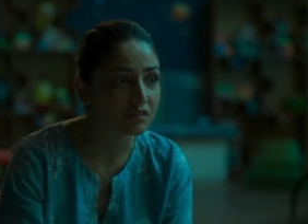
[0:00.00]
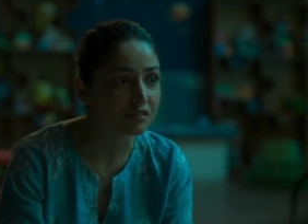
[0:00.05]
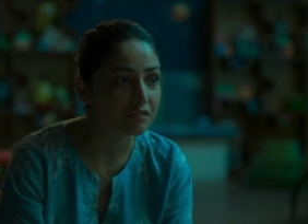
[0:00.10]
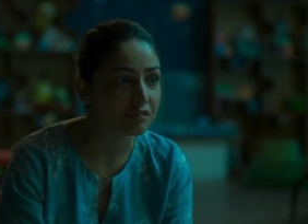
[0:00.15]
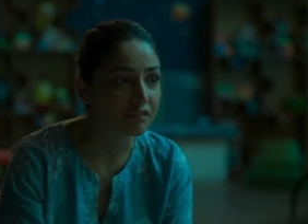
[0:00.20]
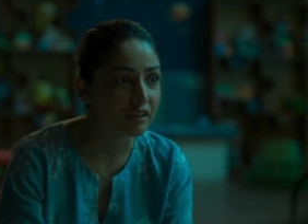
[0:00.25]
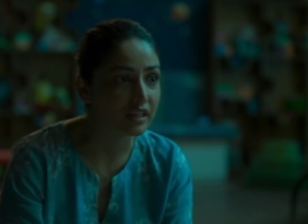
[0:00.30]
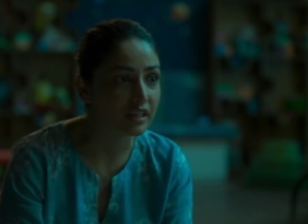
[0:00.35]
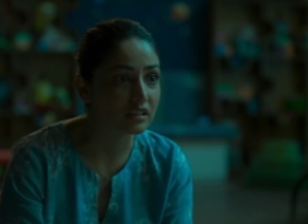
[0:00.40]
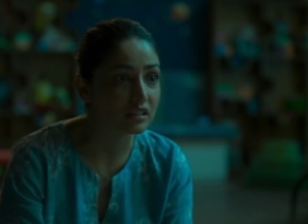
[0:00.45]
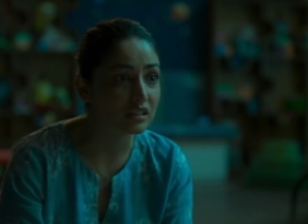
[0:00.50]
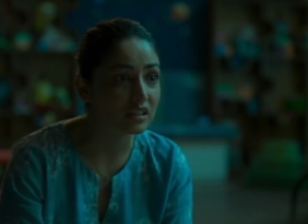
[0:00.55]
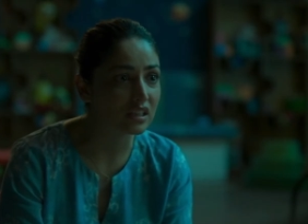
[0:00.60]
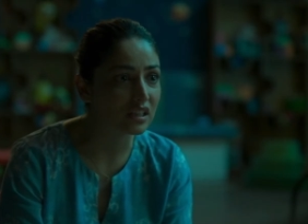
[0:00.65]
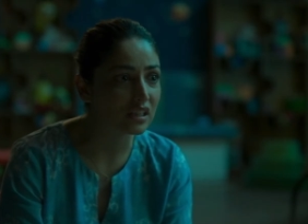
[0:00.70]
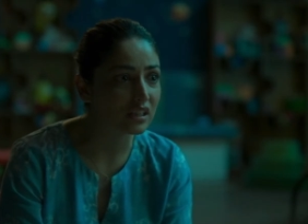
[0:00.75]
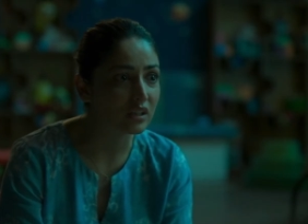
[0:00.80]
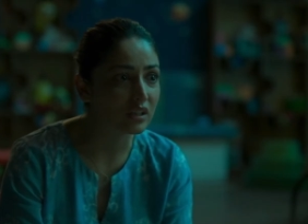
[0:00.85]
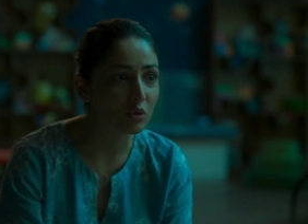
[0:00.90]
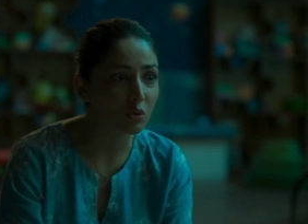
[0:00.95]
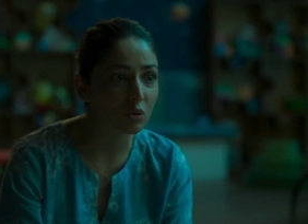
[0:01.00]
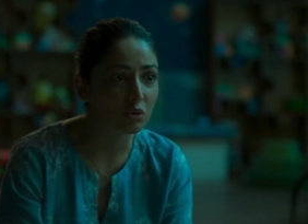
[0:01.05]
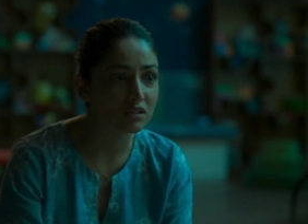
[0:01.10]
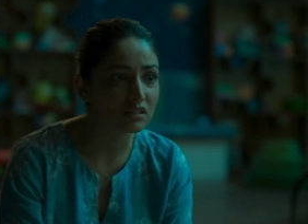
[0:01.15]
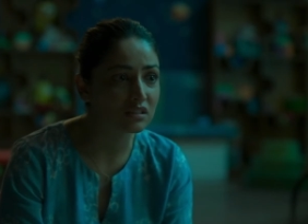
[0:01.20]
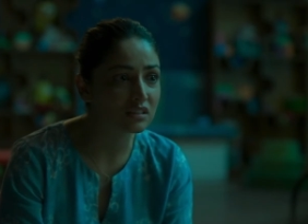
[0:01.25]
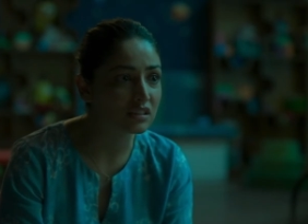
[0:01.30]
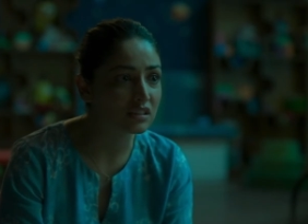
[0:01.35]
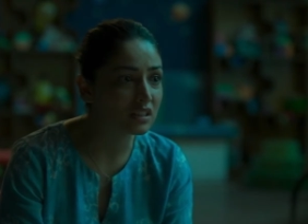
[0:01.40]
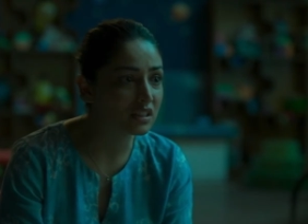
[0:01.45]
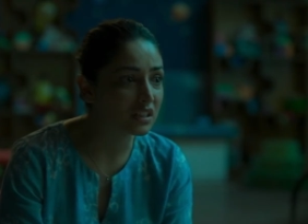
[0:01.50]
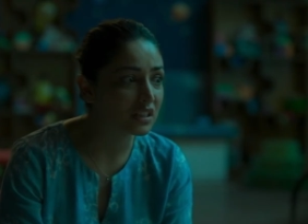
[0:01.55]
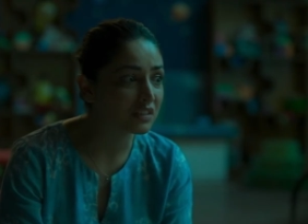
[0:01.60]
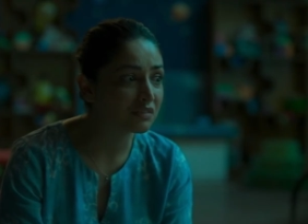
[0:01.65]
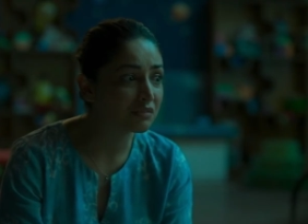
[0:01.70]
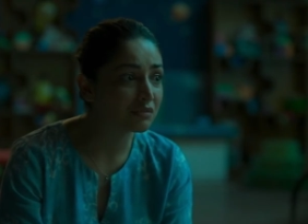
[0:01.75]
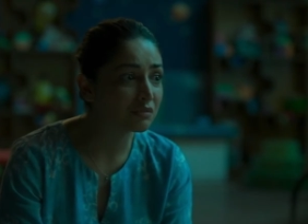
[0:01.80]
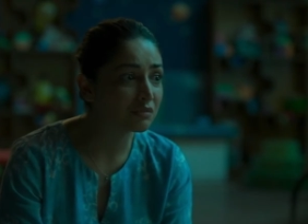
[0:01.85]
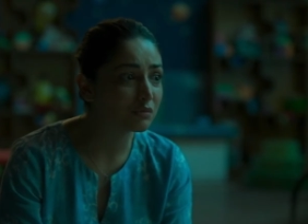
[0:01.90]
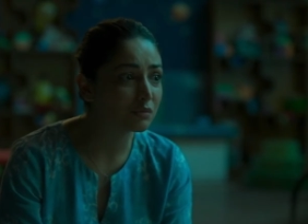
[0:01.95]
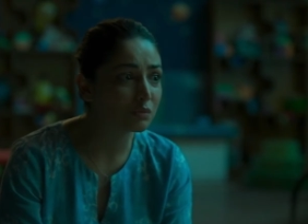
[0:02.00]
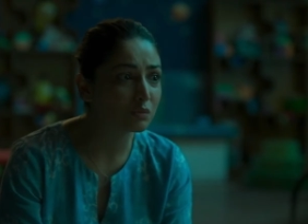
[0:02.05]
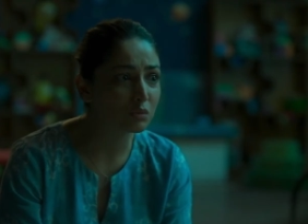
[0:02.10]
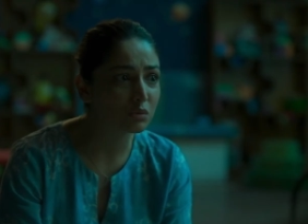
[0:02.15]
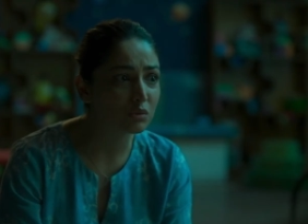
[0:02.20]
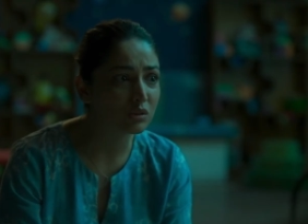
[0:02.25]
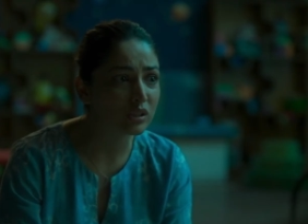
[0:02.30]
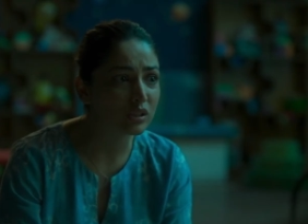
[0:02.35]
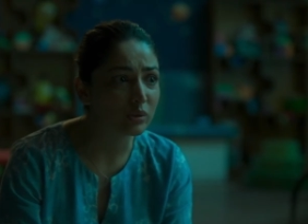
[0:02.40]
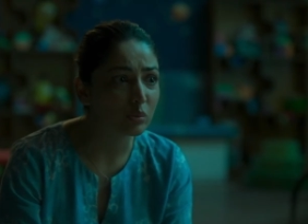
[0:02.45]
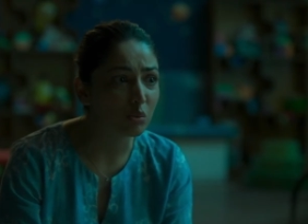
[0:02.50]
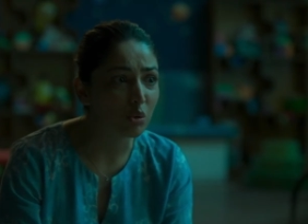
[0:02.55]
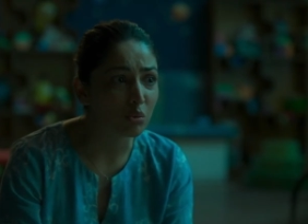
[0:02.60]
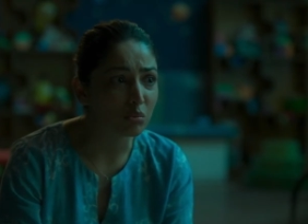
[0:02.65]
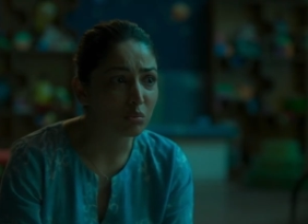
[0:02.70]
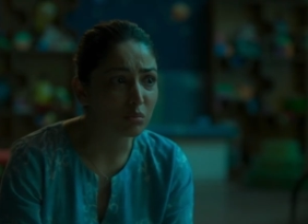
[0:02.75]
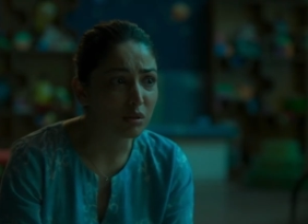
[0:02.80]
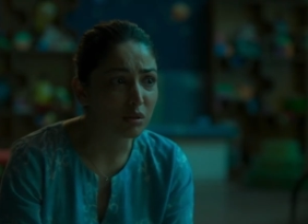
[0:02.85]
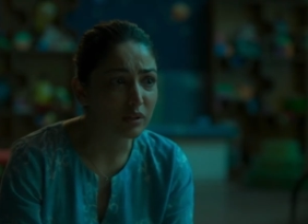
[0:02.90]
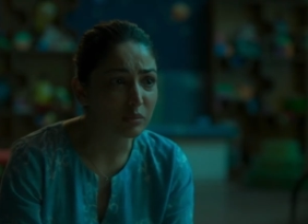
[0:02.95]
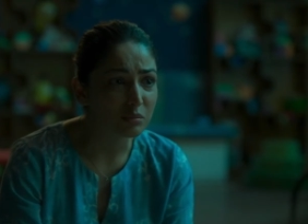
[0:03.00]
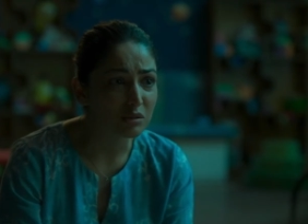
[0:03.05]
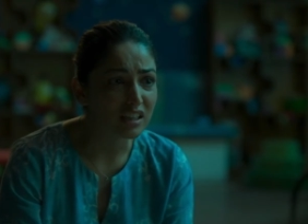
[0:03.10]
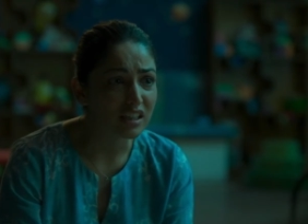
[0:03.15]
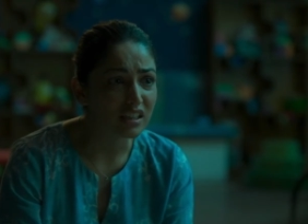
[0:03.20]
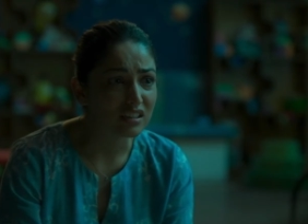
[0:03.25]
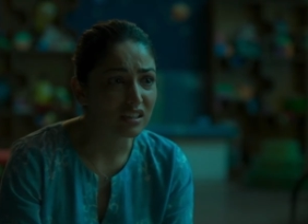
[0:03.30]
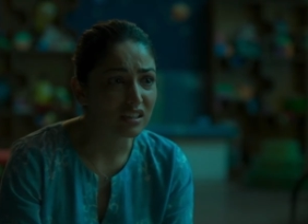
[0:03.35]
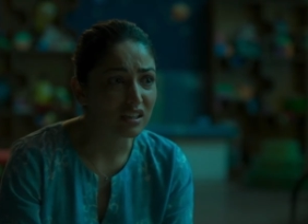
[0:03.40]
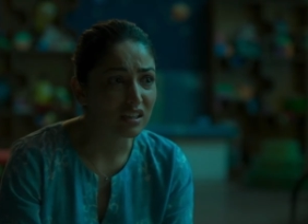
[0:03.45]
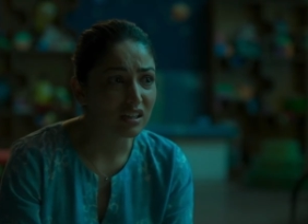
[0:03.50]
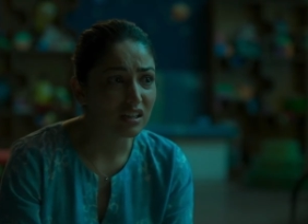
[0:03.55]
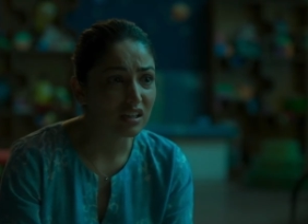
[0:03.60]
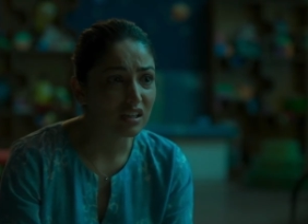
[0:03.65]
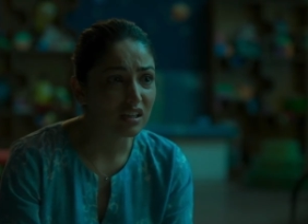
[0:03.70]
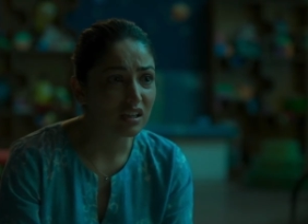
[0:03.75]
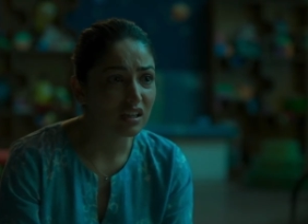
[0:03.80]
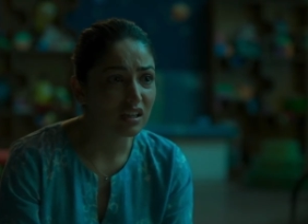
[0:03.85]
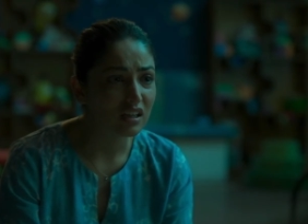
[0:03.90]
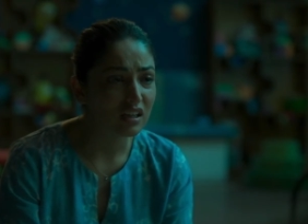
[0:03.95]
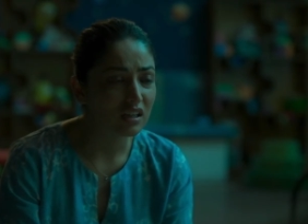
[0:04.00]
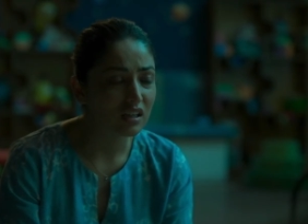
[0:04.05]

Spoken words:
Nina also says that she was afraid of him, thinking that he can do anything to Niharika.